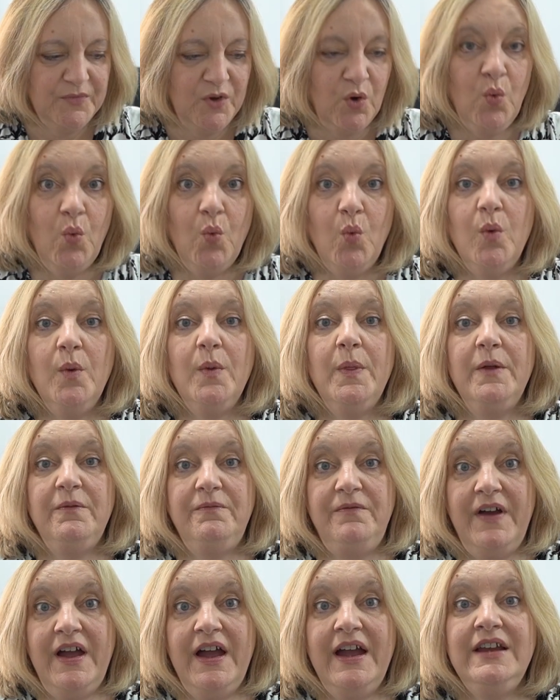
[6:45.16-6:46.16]
Oh, the
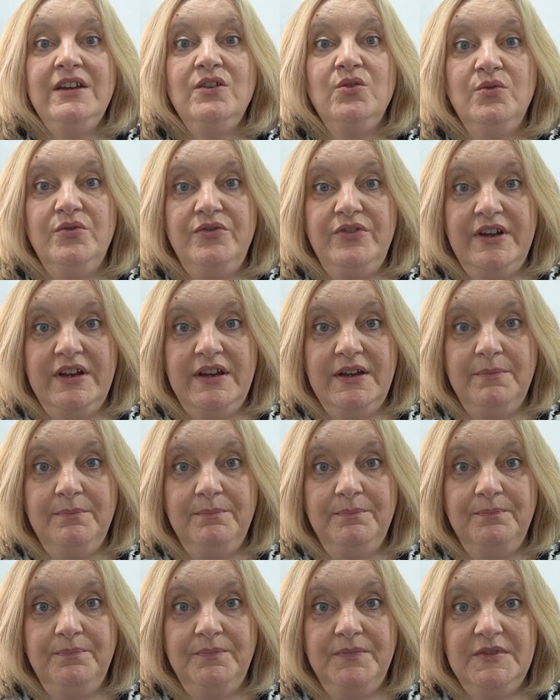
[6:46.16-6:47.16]
final thing.
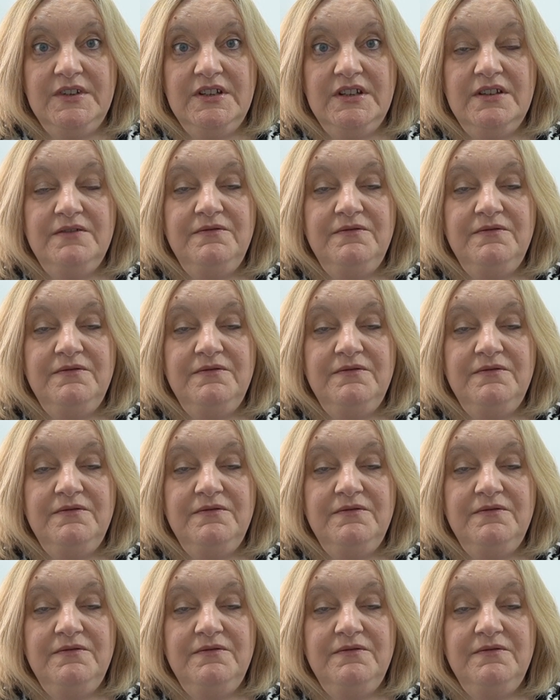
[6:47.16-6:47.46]
So